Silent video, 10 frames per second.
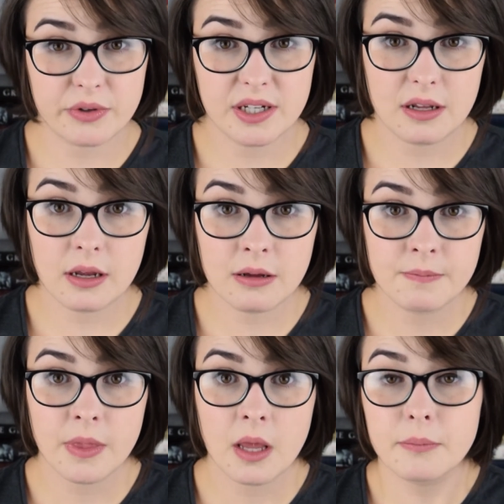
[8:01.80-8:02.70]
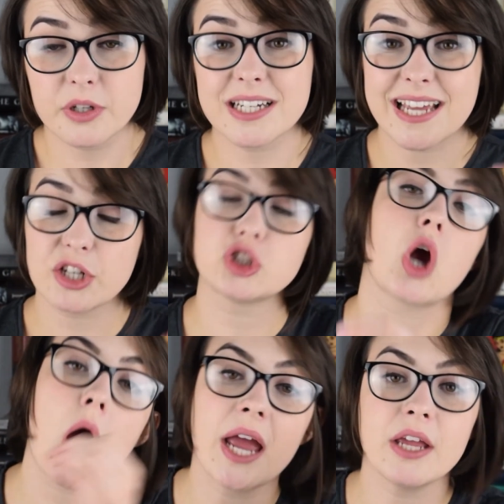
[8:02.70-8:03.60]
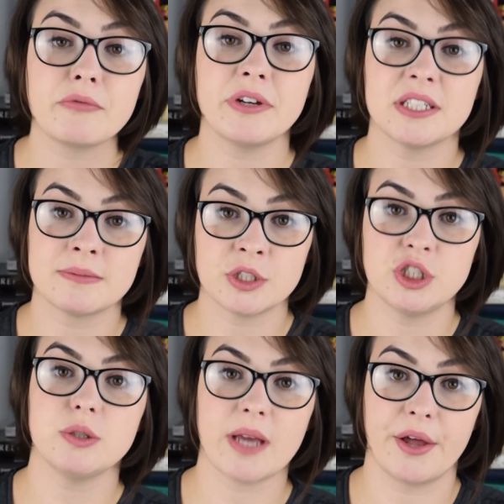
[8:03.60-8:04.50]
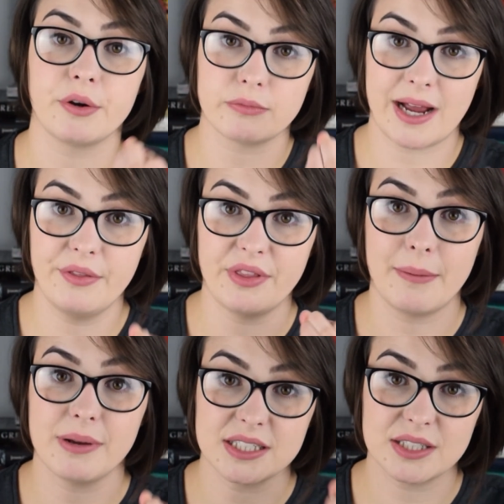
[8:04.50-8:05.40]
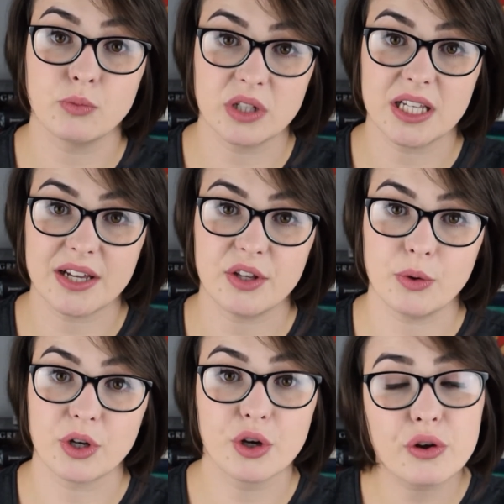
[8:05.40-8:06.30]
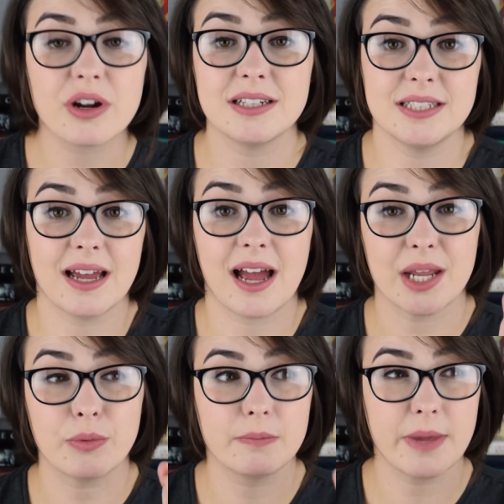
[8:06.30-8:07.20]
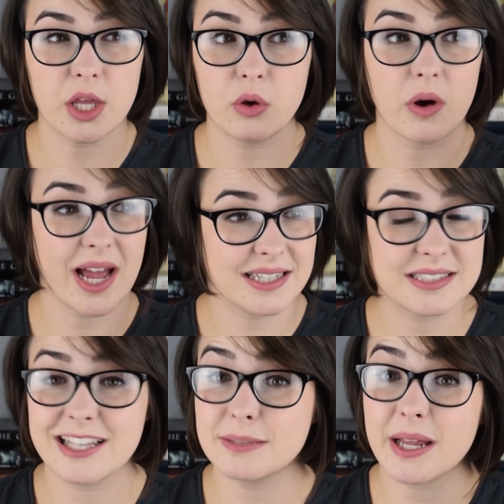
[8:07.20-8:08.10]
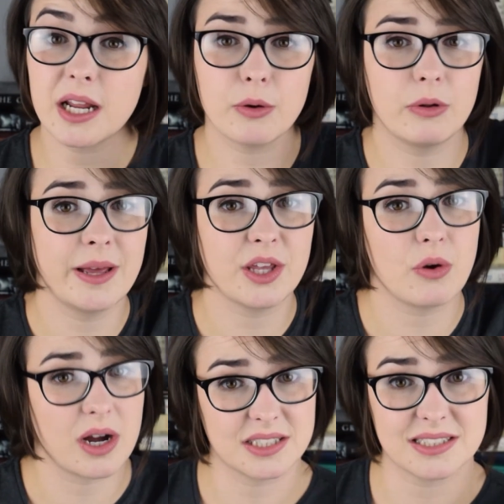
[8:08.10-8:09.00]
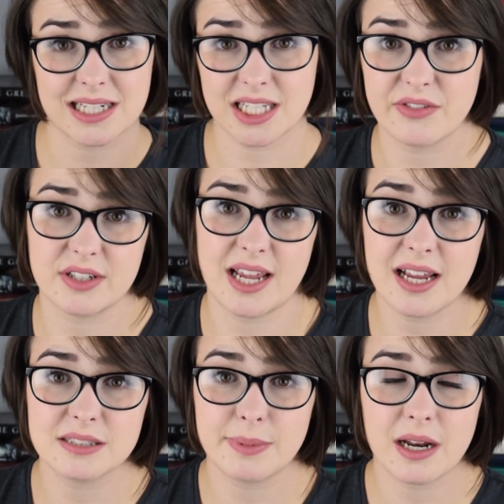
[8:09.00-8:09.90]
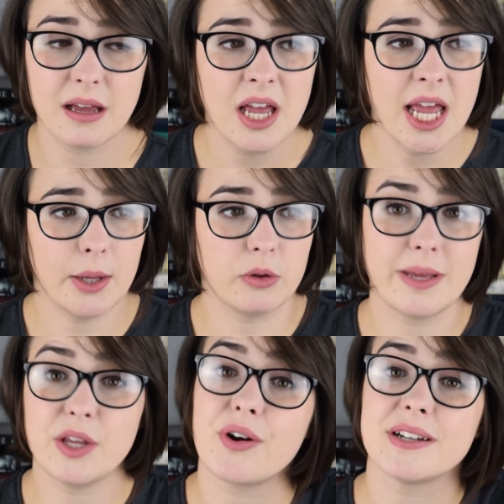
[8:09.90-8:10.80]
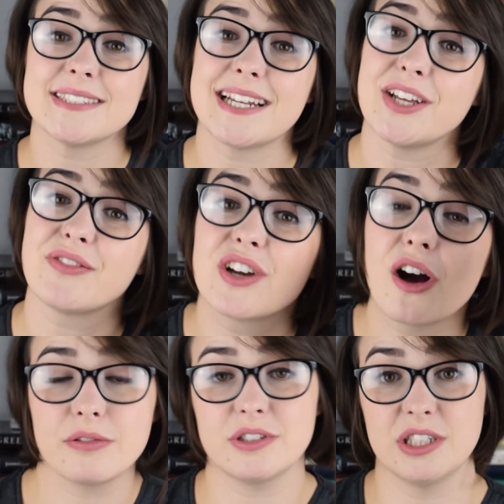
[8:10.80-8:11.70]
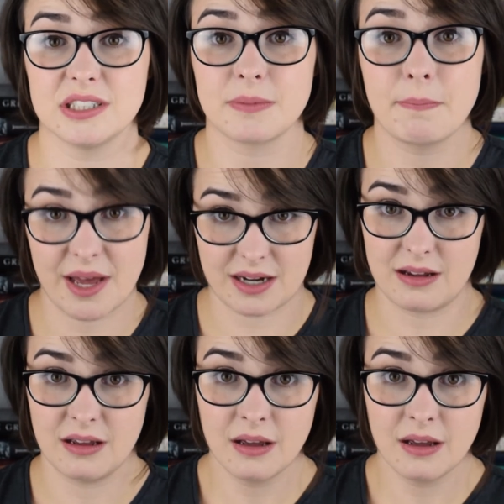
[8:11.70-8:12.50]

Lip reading: reading, but again, try and read as much as you can around that, because it will get you a good idea, and it will make your essays better, it will make your understanding of the text better, it will make your understanding of the cultures better.